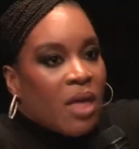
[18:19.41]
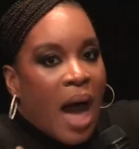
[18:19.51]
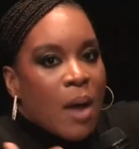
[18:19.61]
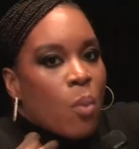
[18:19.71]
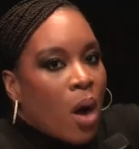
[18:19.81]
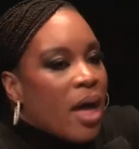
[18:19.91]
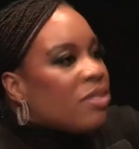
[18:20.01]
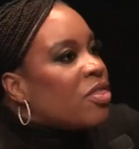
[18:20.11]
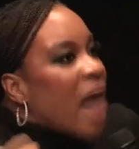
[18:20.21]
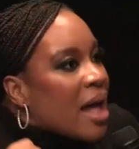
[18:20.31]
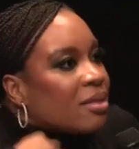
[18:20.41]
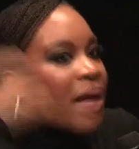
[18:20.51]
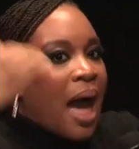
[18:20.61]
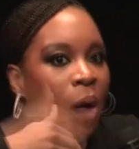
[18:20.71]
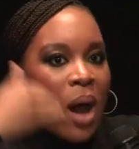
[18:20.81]
I that's
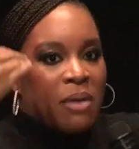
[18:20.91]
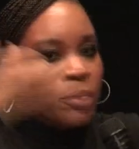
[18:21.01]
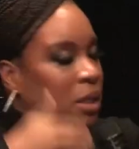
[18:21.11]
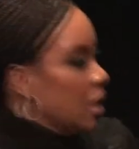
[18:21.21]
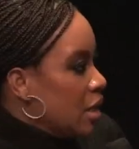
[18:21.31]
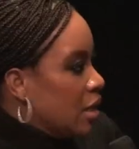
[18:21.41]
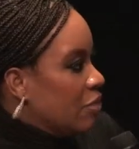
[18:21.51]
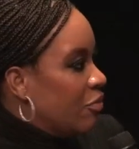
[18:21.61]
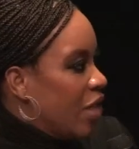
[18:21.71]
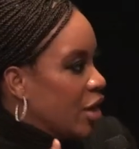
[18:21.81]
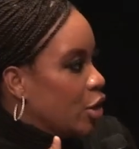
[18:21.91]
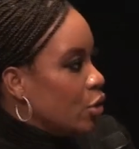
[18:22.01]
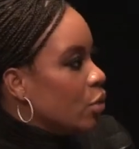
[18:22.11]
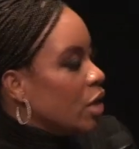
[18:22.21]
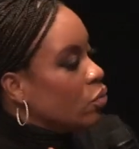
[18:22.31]
how I believe that
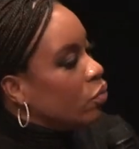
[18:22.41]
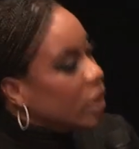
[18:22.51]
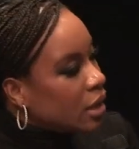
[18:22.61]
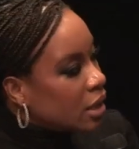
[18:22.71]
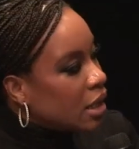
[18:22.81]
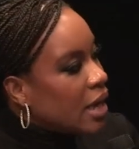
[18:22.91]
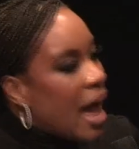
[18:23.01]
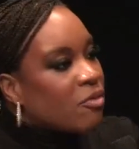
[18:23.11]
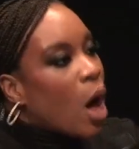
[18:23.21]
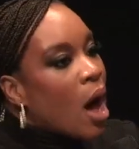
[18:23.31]
you can really have